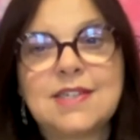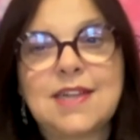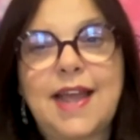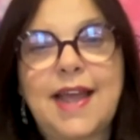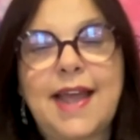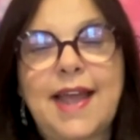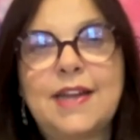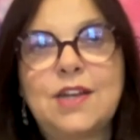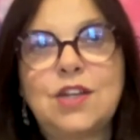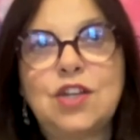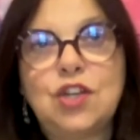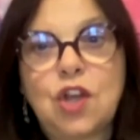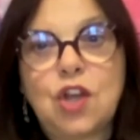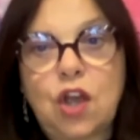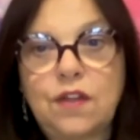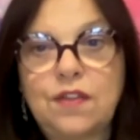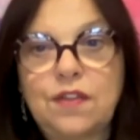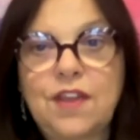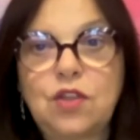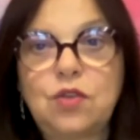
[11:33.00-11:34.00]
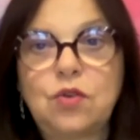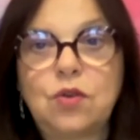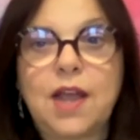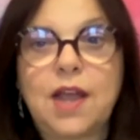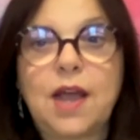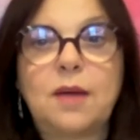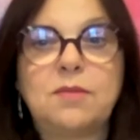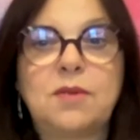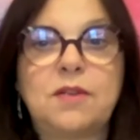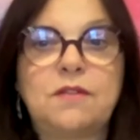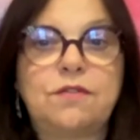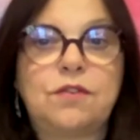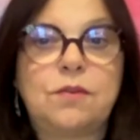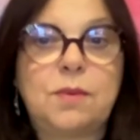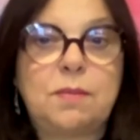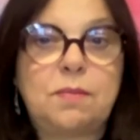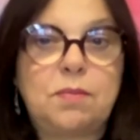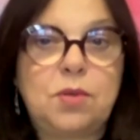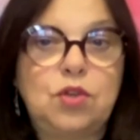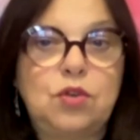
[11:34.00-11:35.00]
and know that you're coming
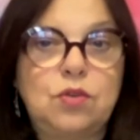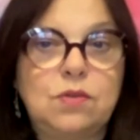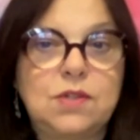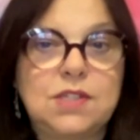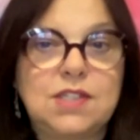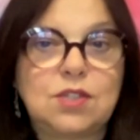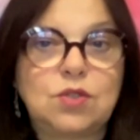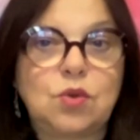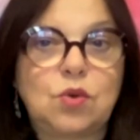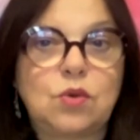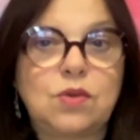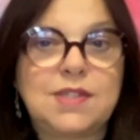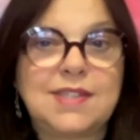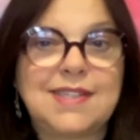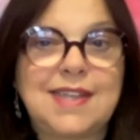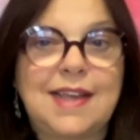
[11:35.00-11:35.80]
from a pure source,